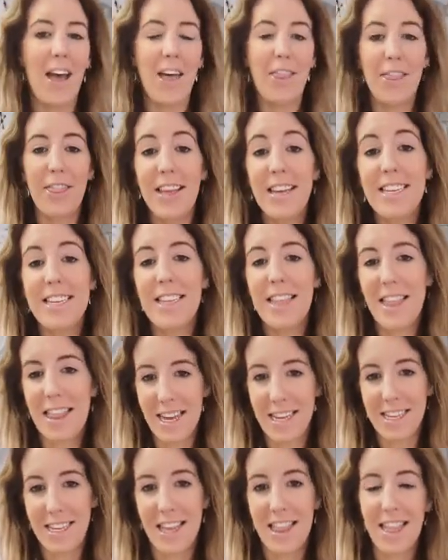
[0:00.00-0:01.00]
these are the
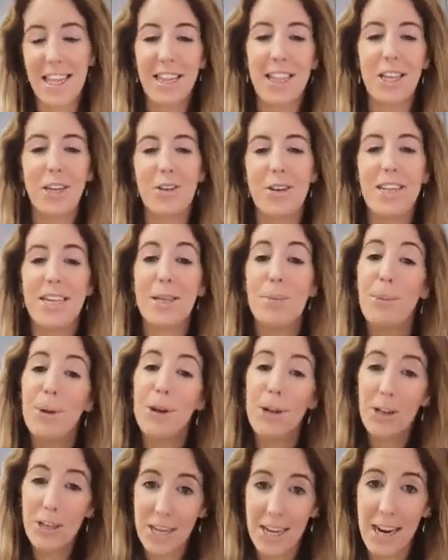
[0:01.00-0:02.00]
things I think that you need to be
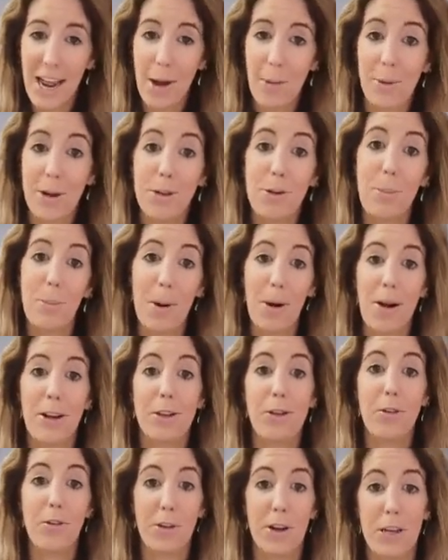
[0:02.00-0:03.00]
looking at when you're buying
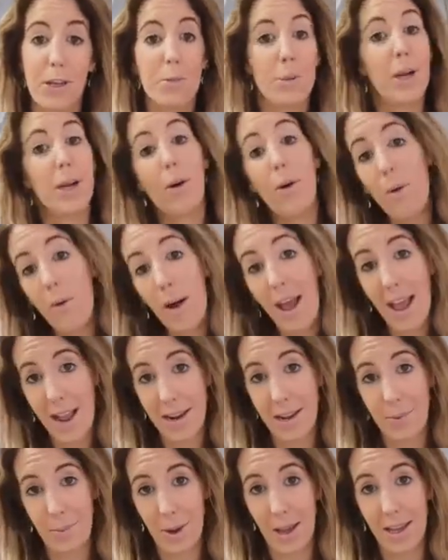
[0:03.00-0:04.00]
your first wig or
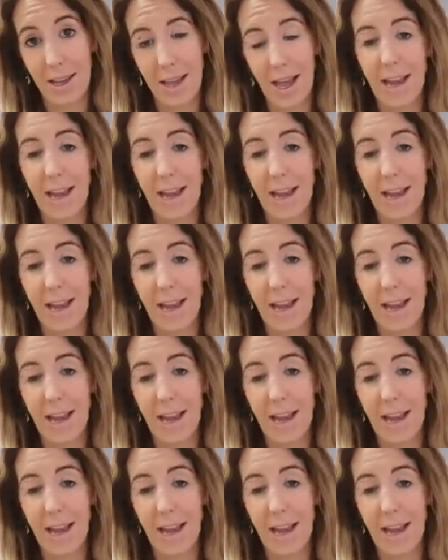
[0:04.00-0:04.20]
any wig.